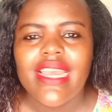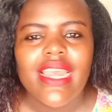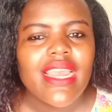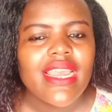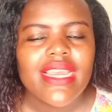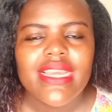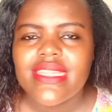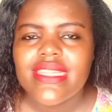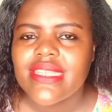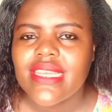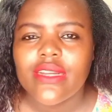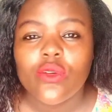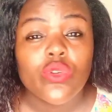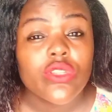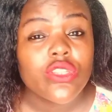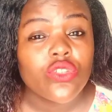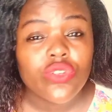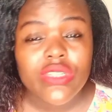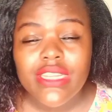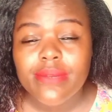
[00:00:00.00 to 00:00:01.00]
it's because
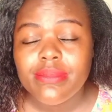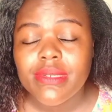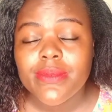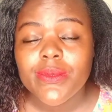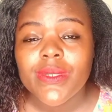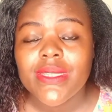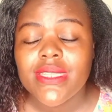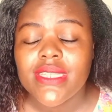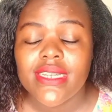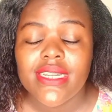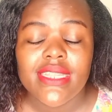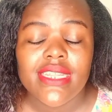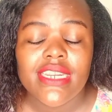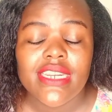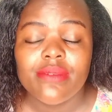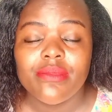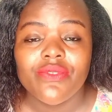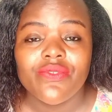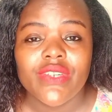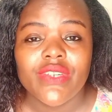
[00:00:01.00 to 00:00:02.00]
sometimes when it's under the
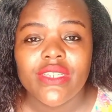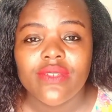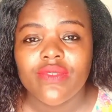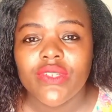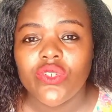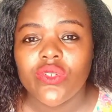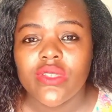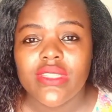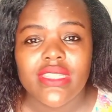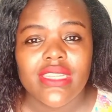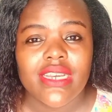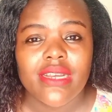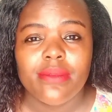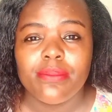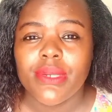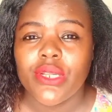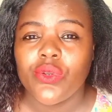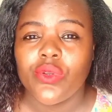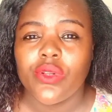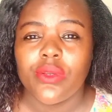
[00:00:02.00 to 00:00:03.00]
name of individuals, the
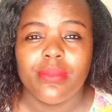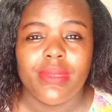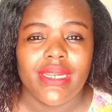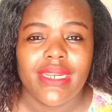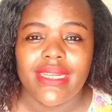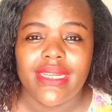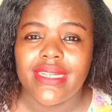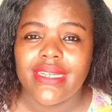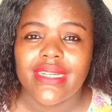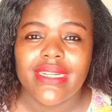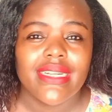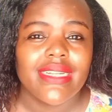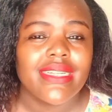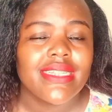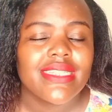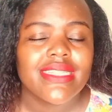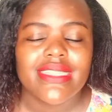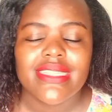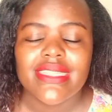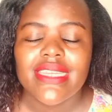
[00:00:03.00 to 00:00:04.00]
company will be like,
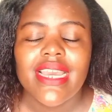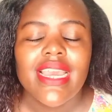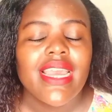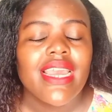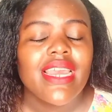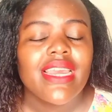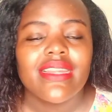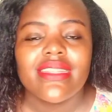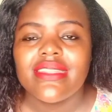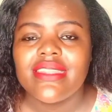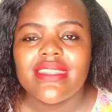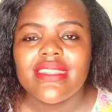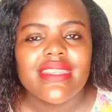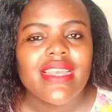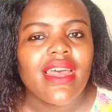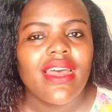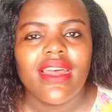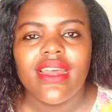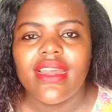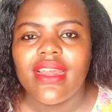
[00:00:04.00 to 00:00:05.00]
these
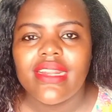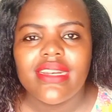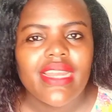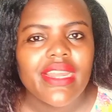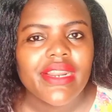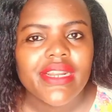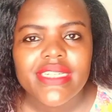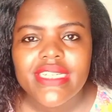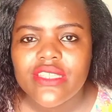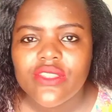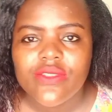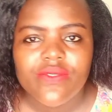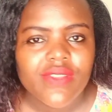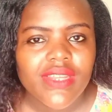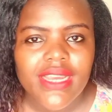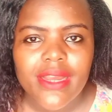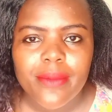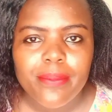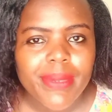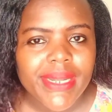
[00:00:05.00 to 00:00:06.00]
are directors of the
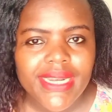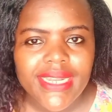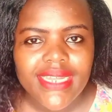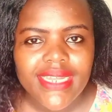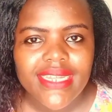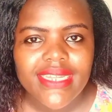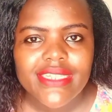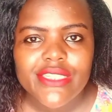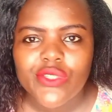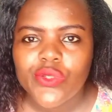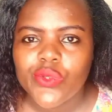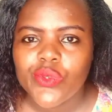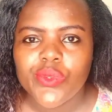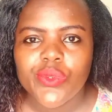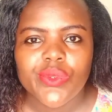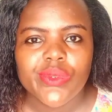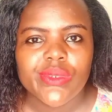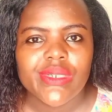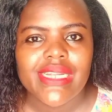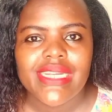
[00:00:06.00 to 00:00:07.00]
company,
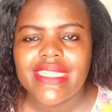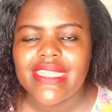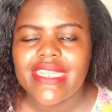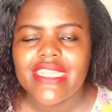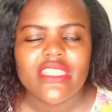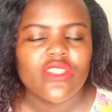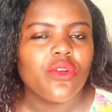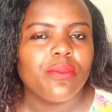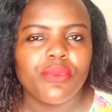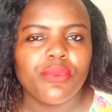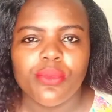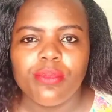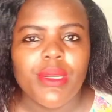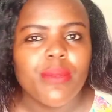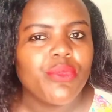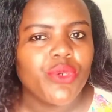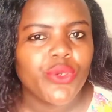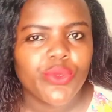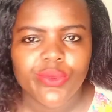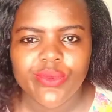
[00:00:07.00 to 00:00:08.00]
so like there's no
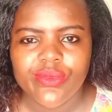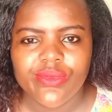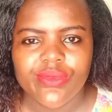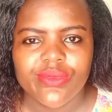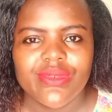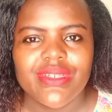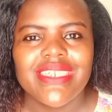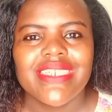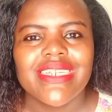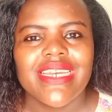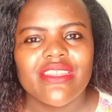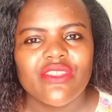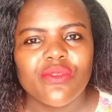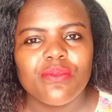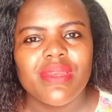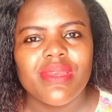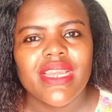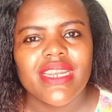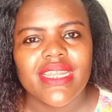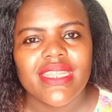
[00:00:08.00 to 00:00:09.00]
problem. No, it has to
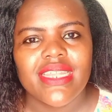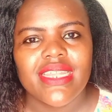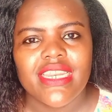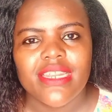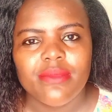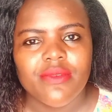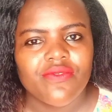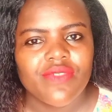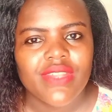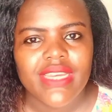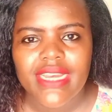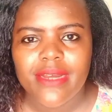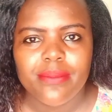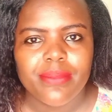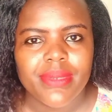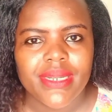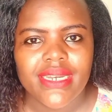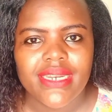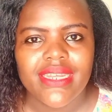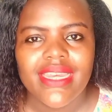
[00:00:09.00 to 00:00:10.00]
be under the name of the
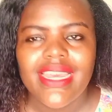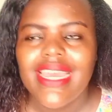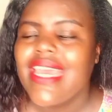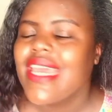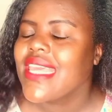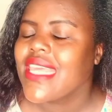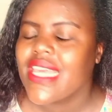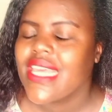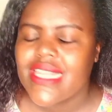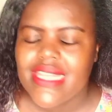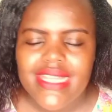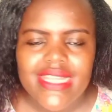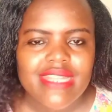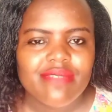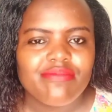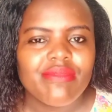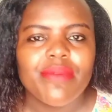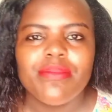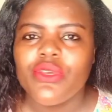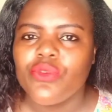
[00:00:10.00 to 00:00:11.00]
company. Yes,
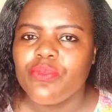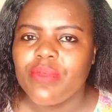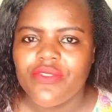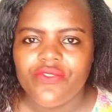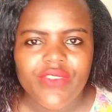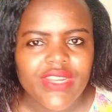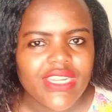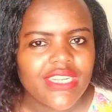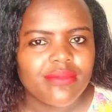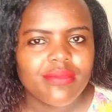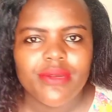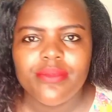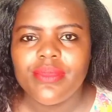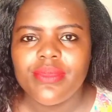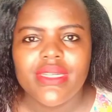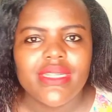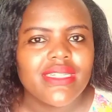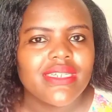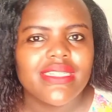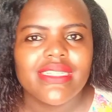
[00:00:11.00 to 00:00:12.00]
maybe you may find
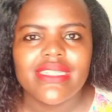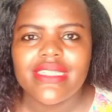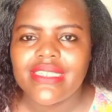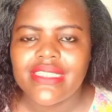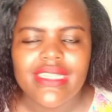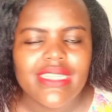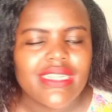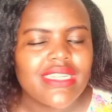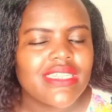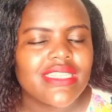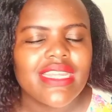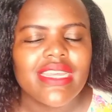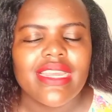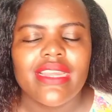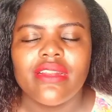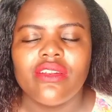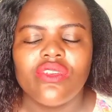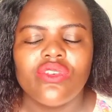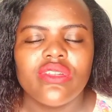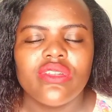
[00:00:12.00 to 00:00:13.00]
maybe if
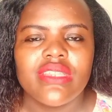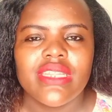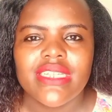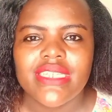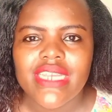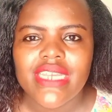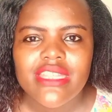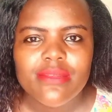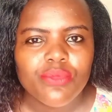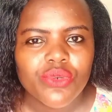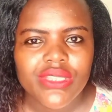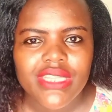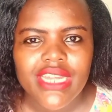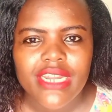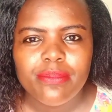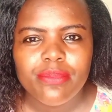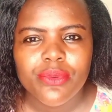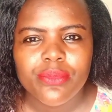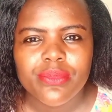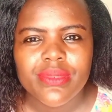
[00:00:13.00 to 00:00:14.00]
they just bought
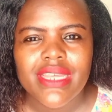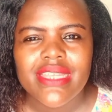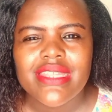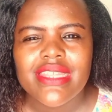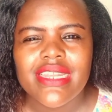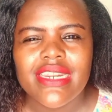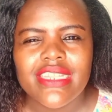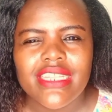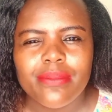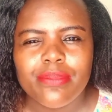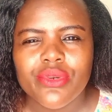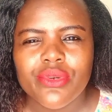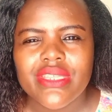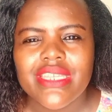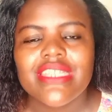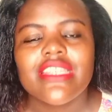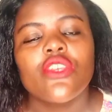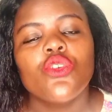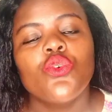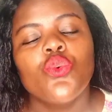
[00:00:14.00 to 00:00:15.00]
that they're still in the process.
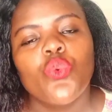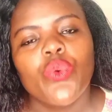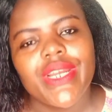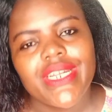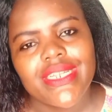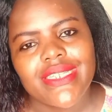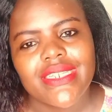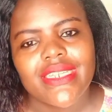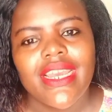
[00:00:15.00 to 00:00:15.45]
You wait.